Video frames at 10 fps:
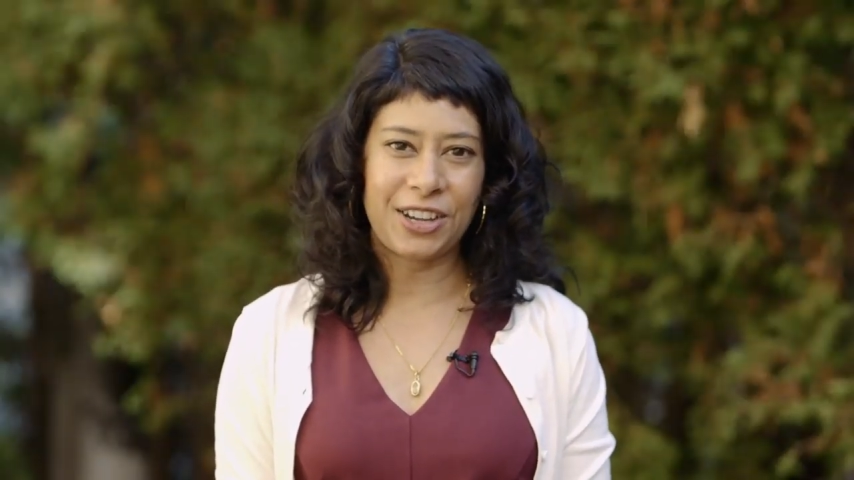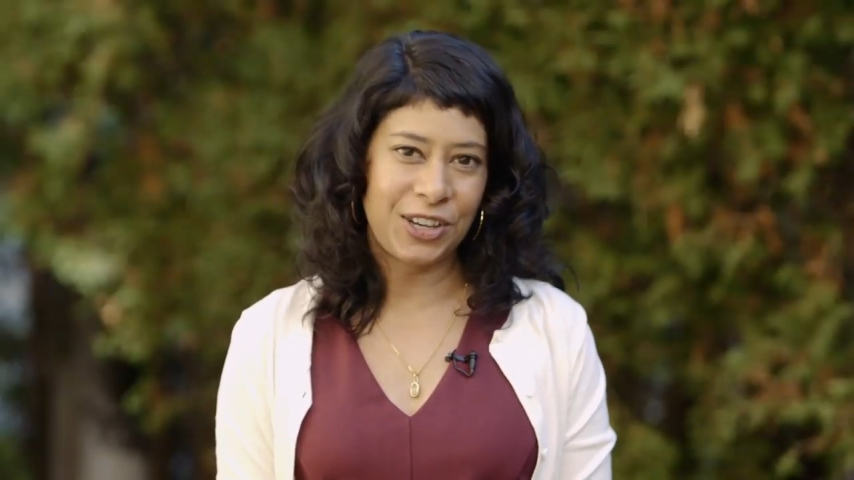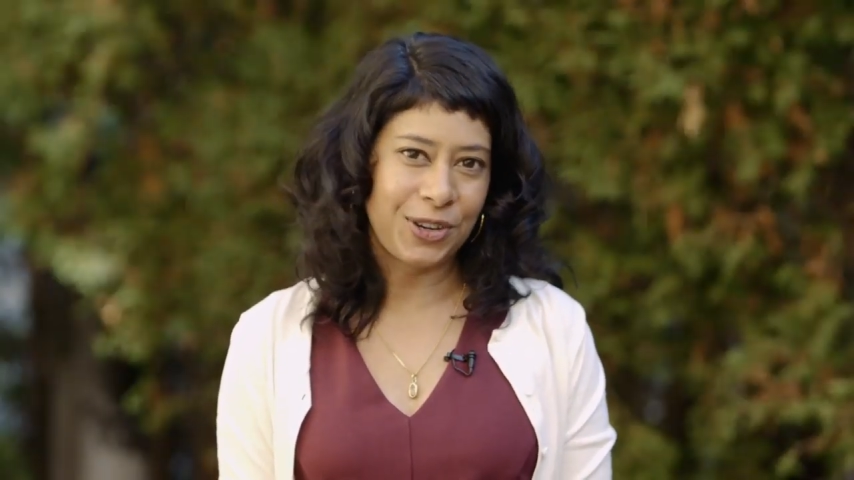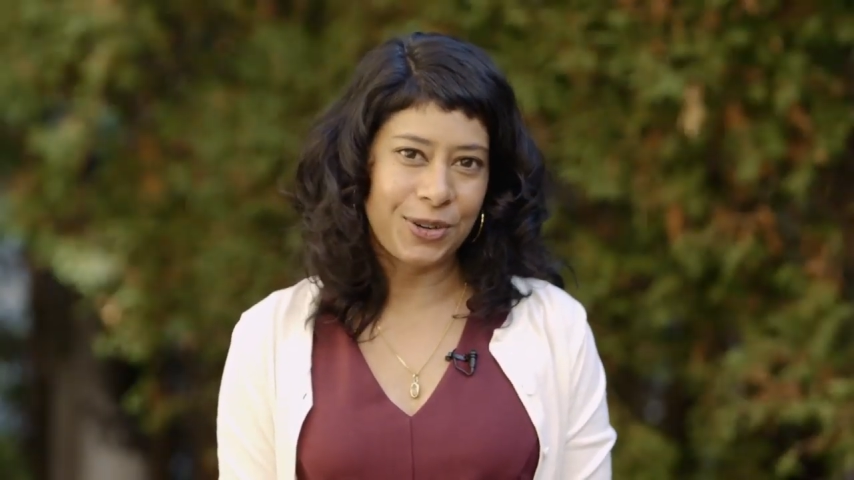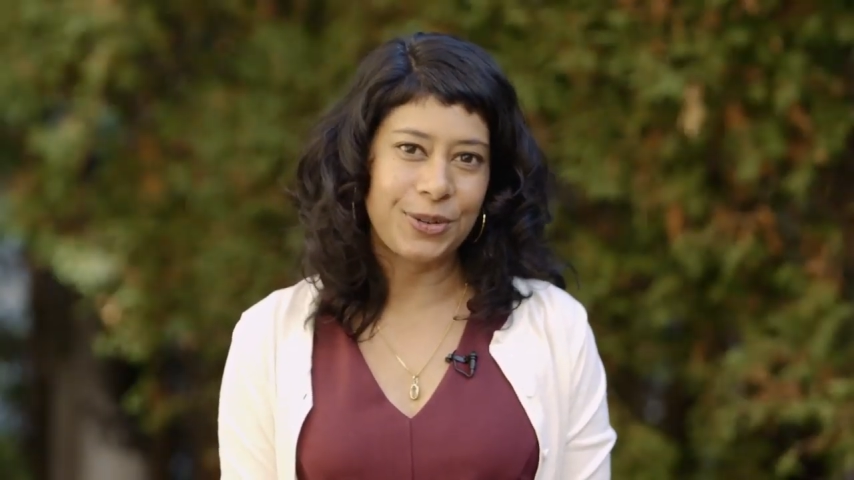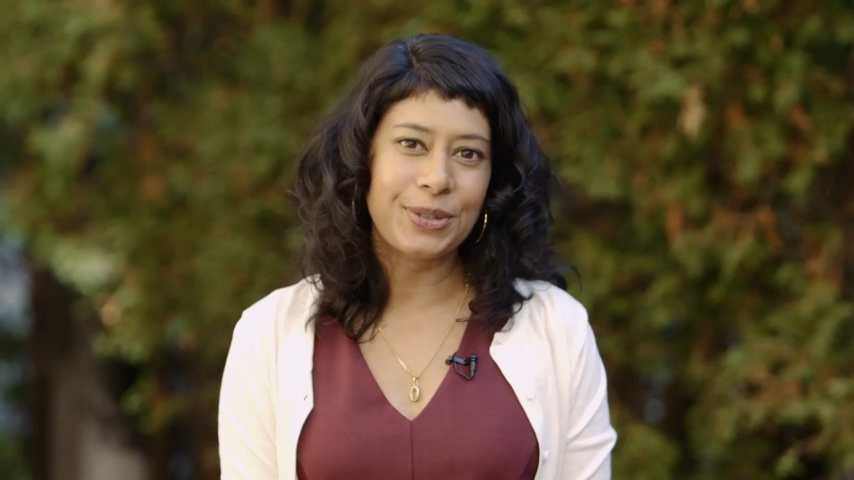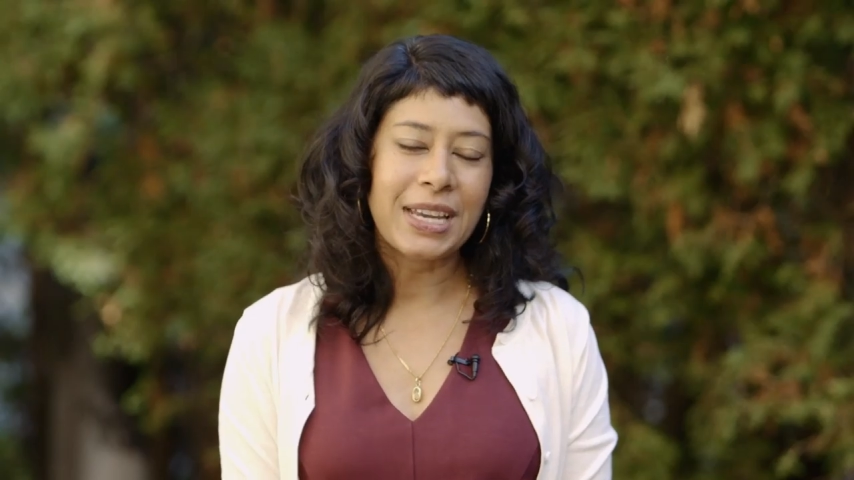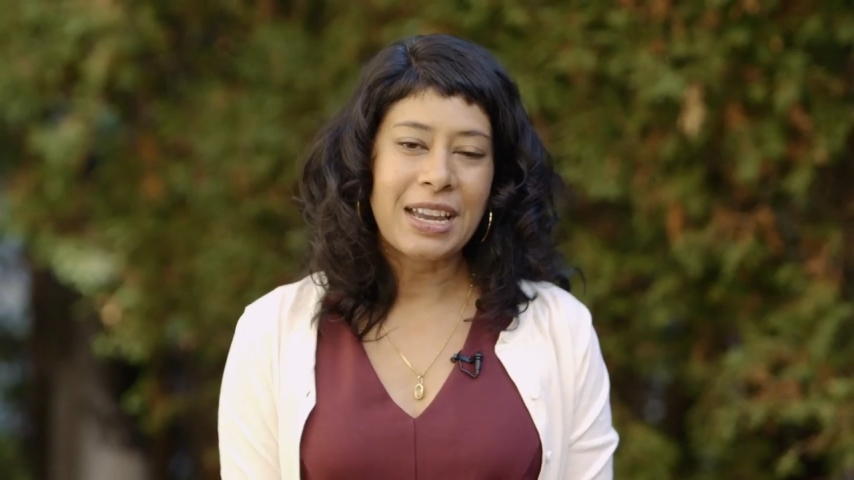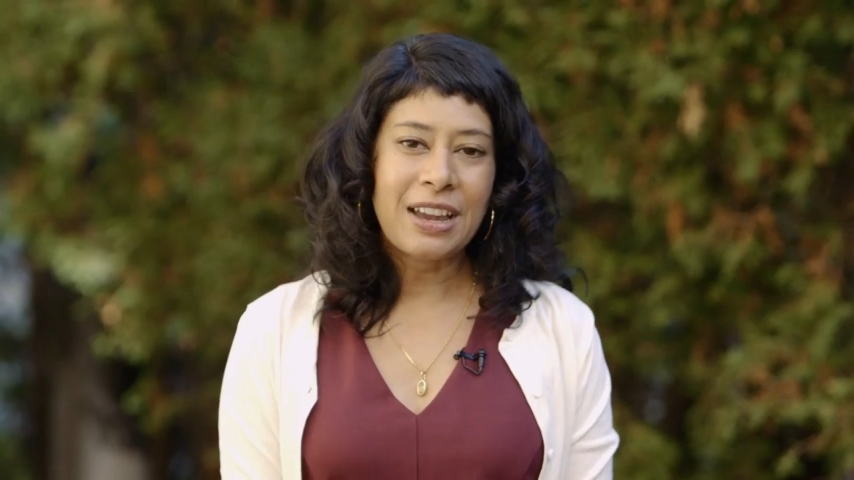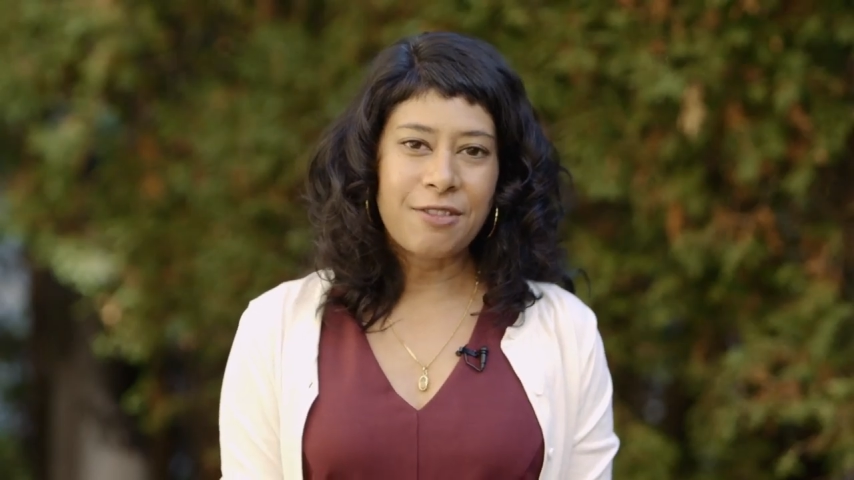cues
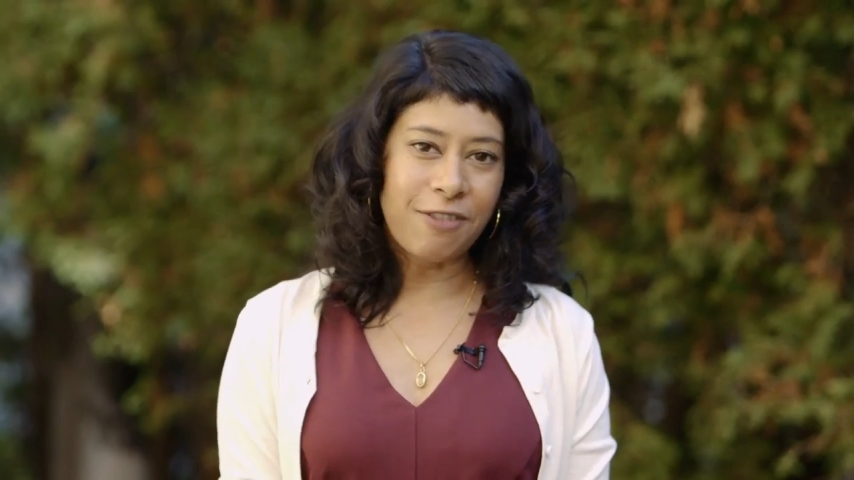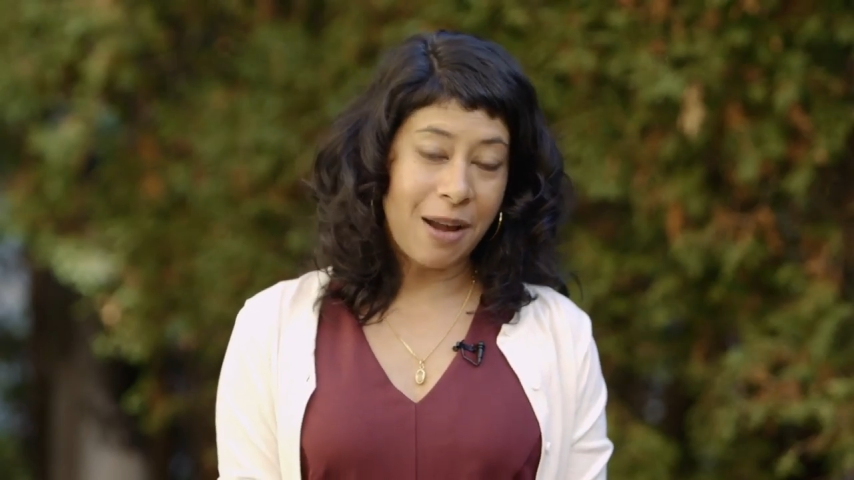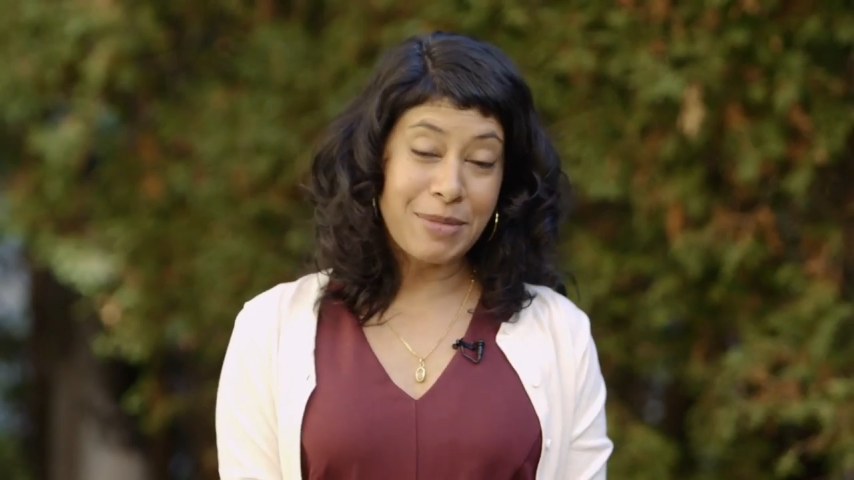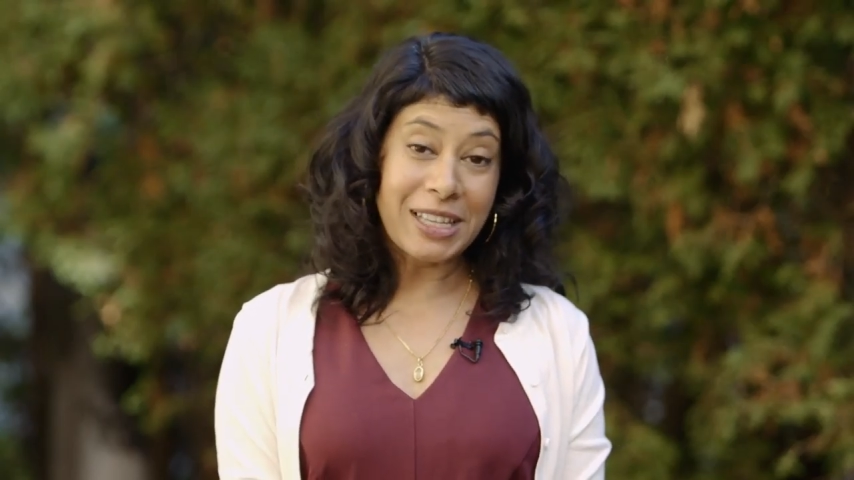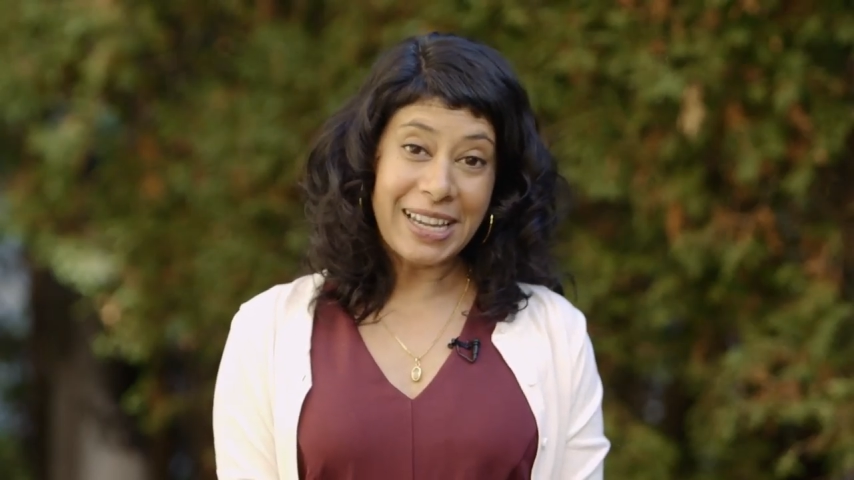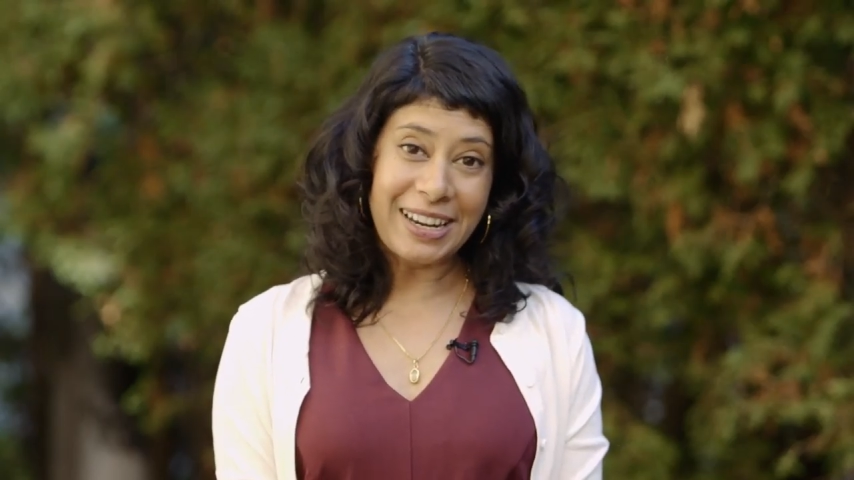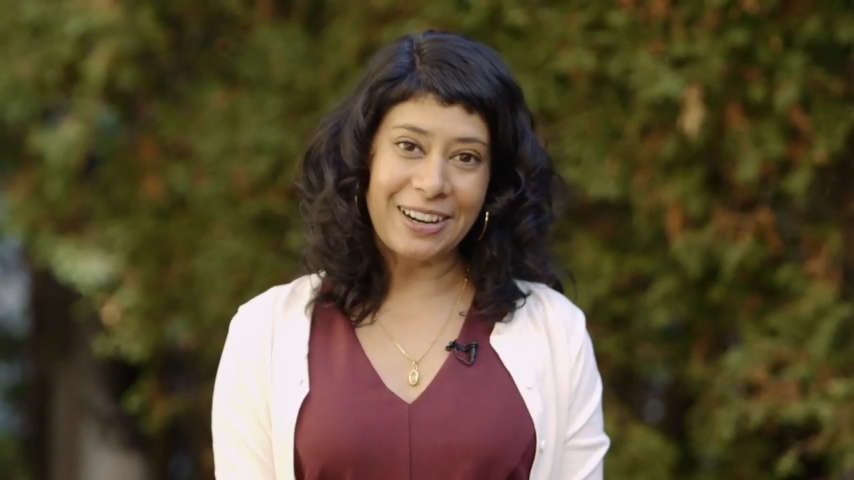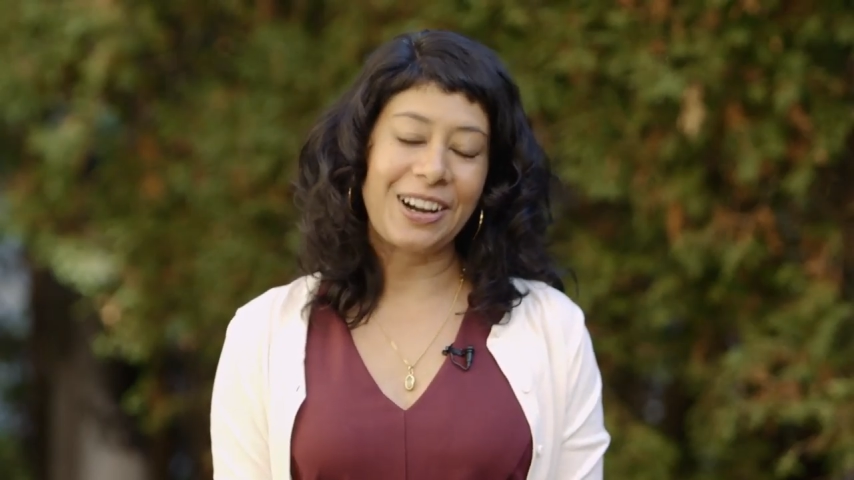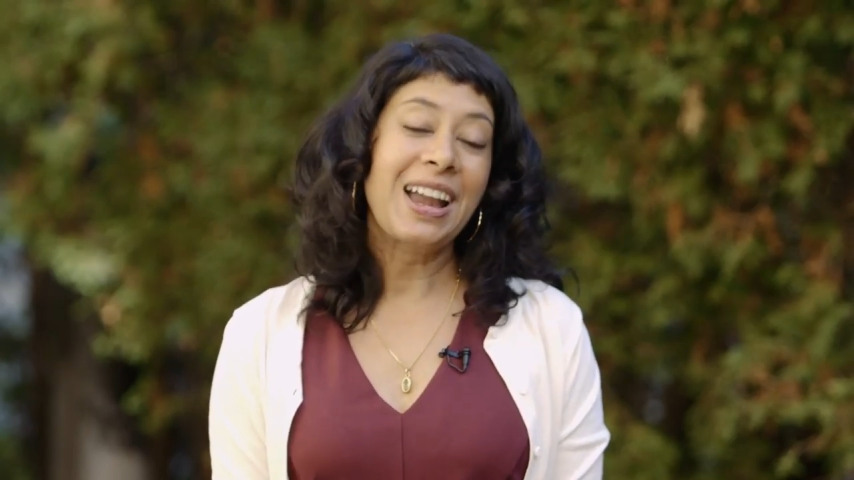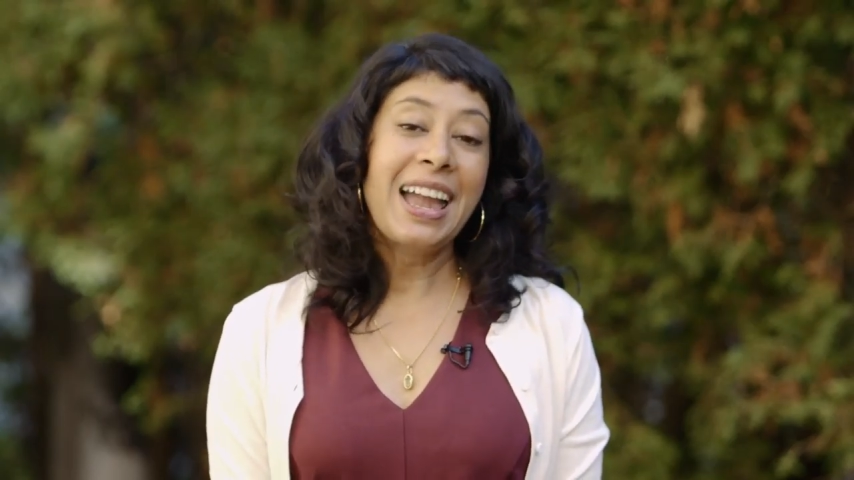from the
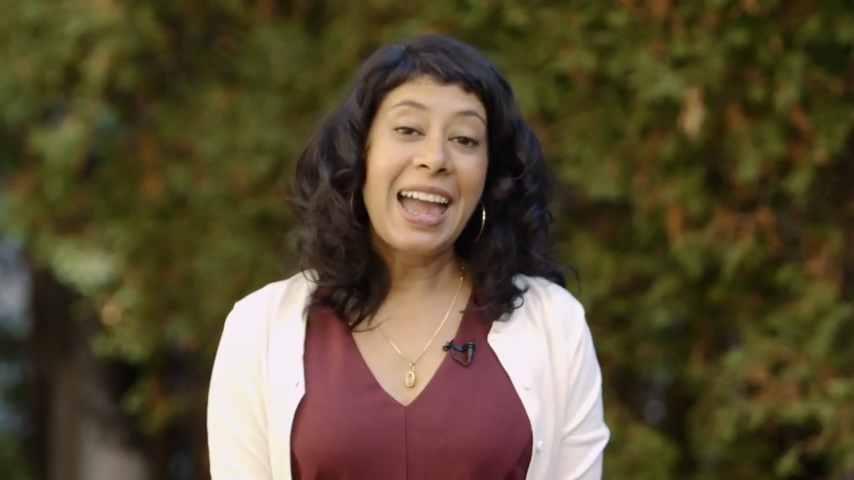leader.